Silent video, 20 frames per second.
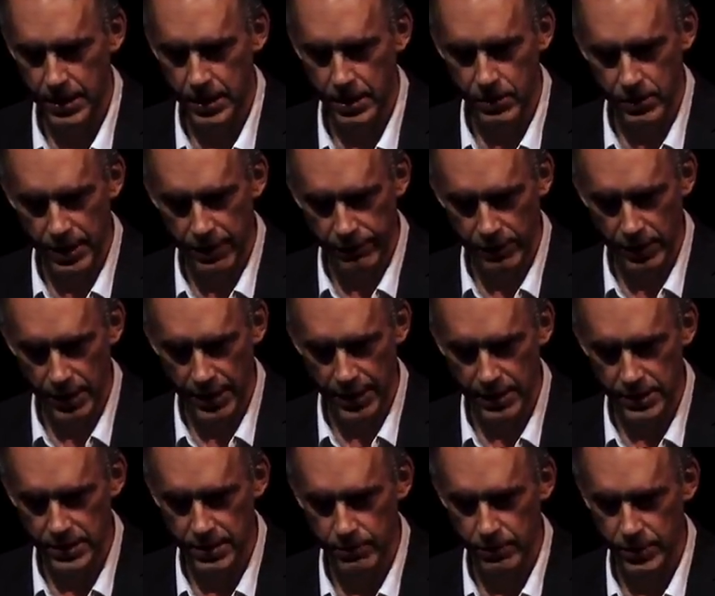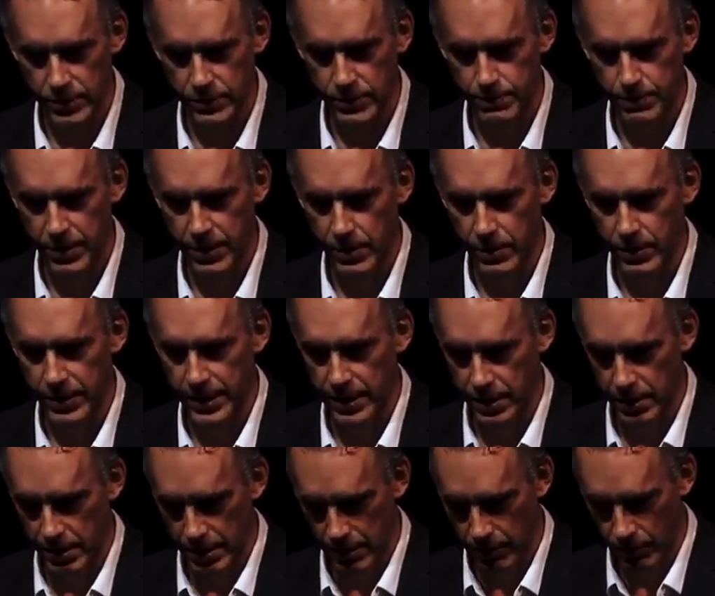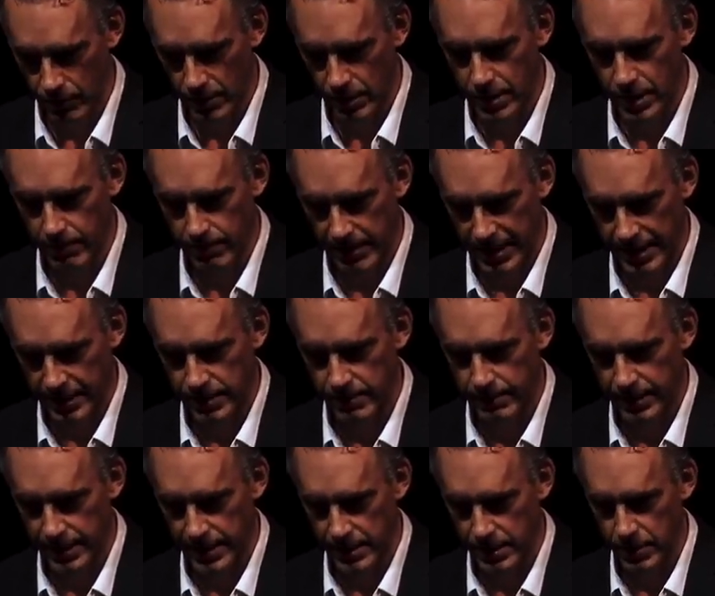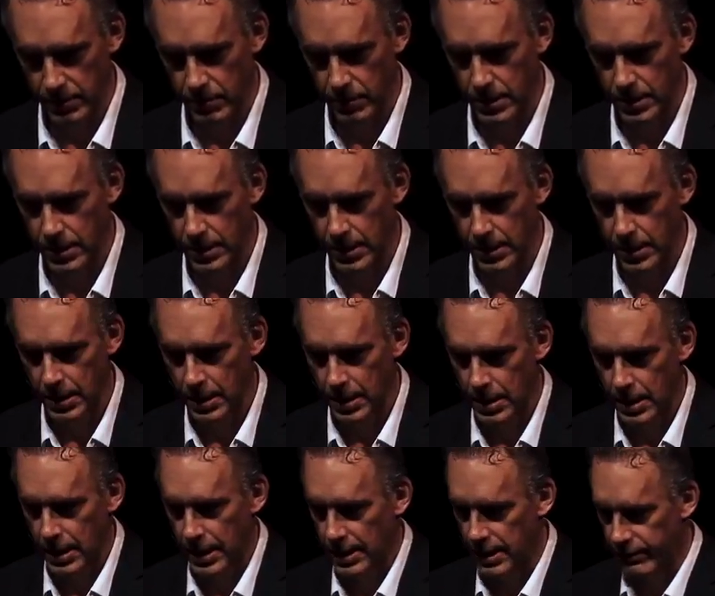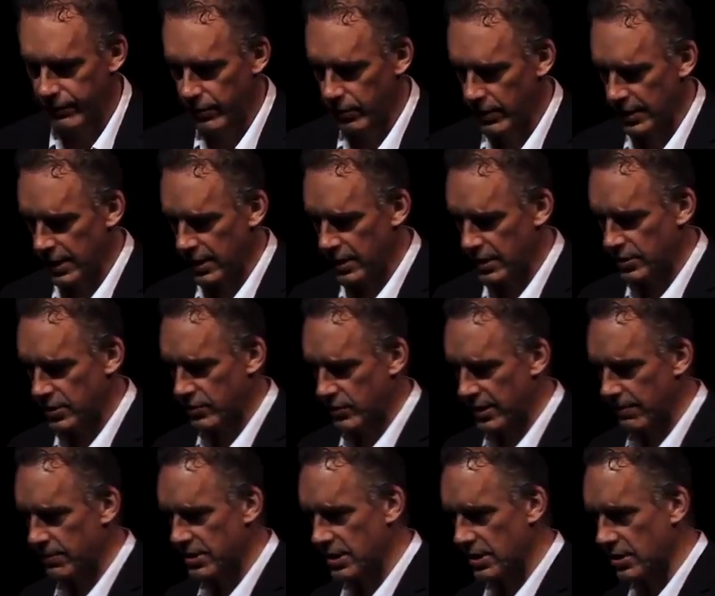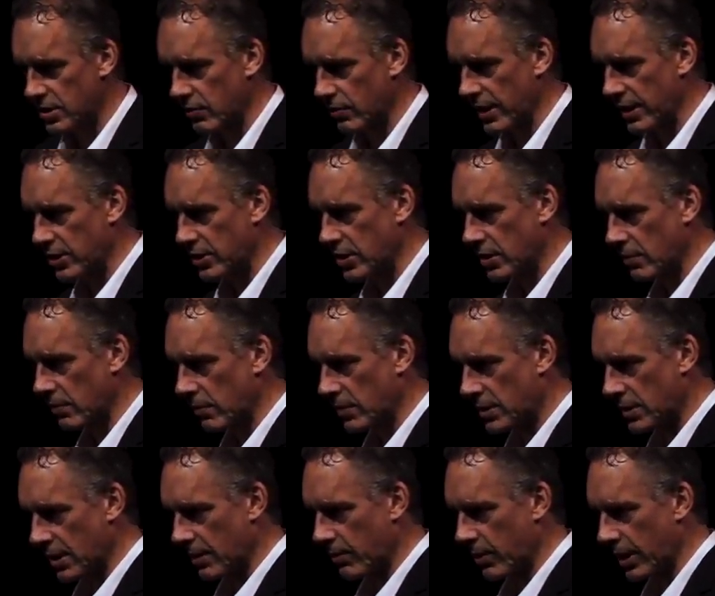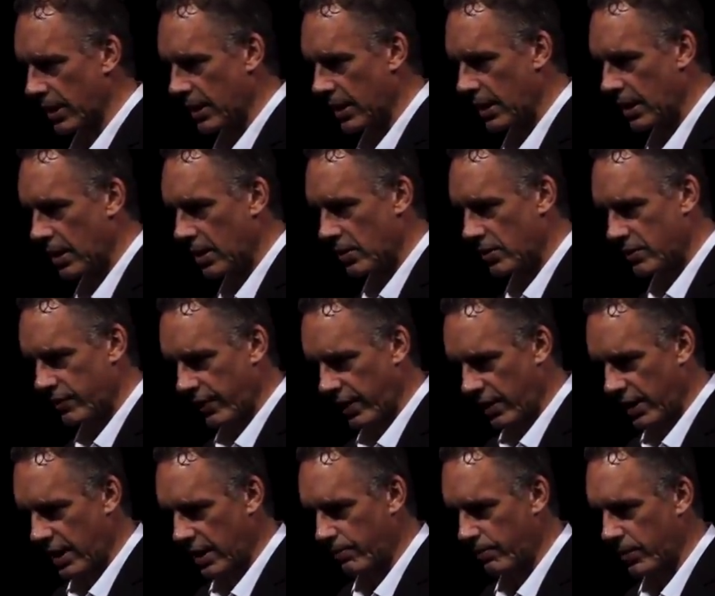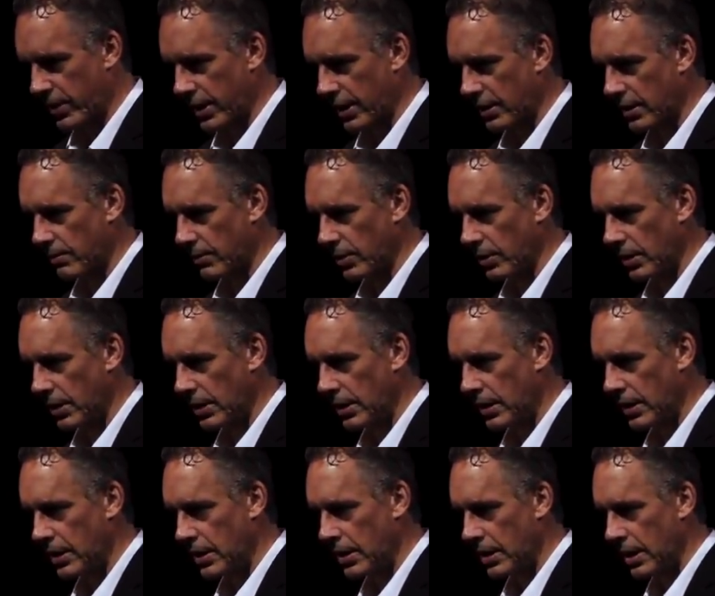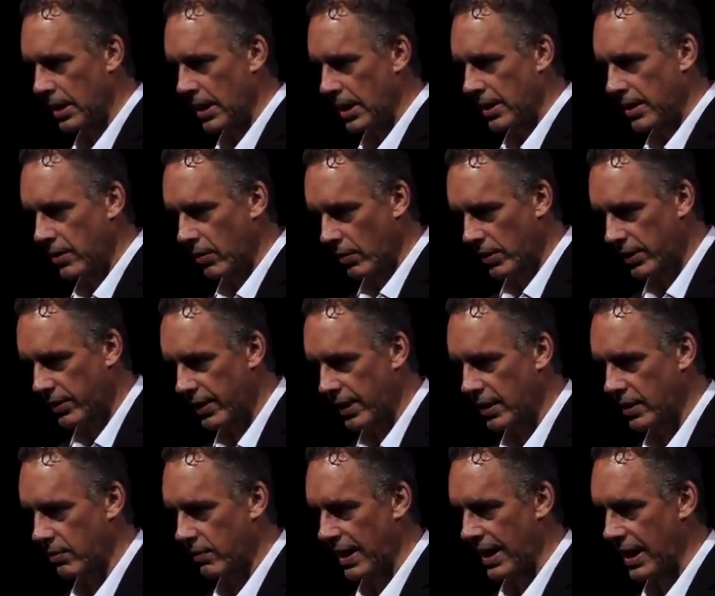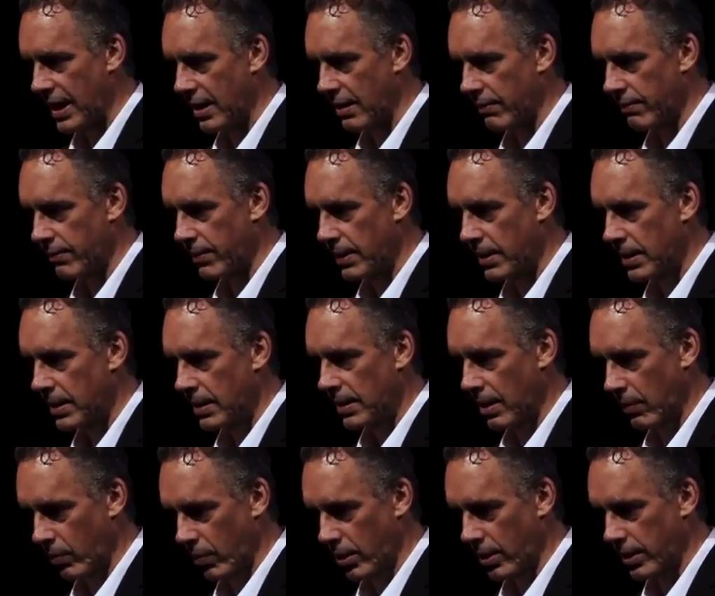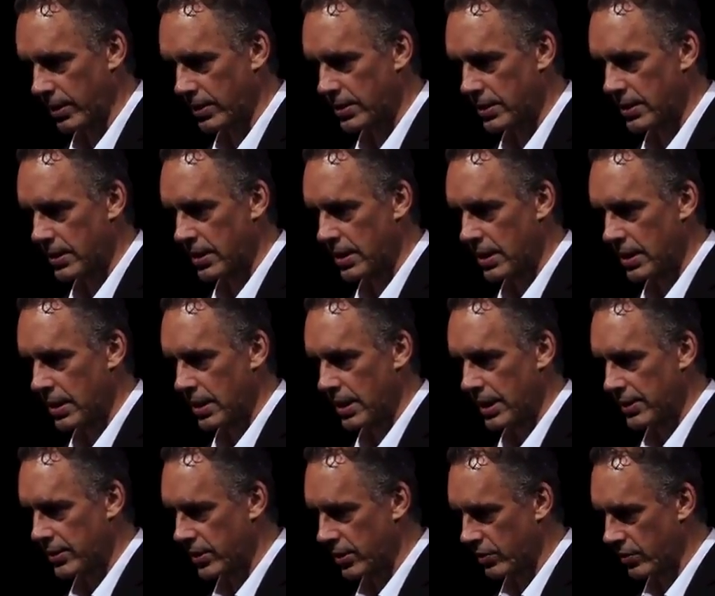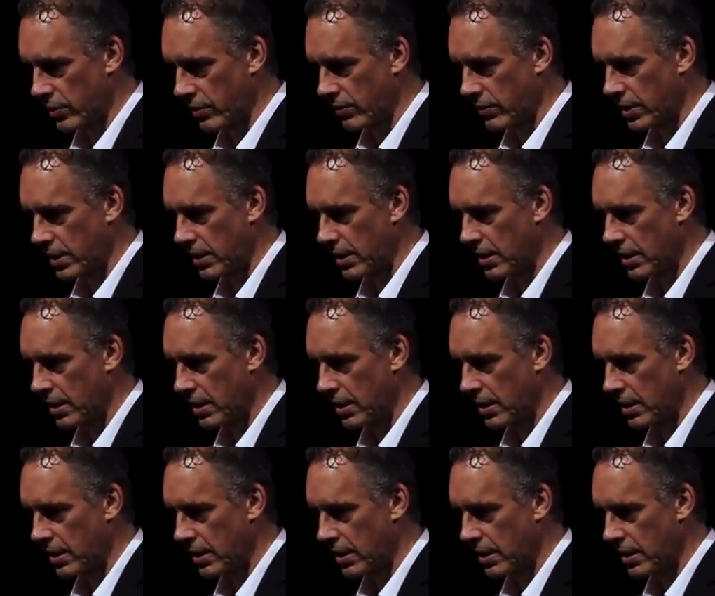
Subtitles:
You never lie to someone who's paranoid. It will come back to bite you. And if you're in an extreme situation with someone who's very unpredictable, the only thing you have that works is the truth.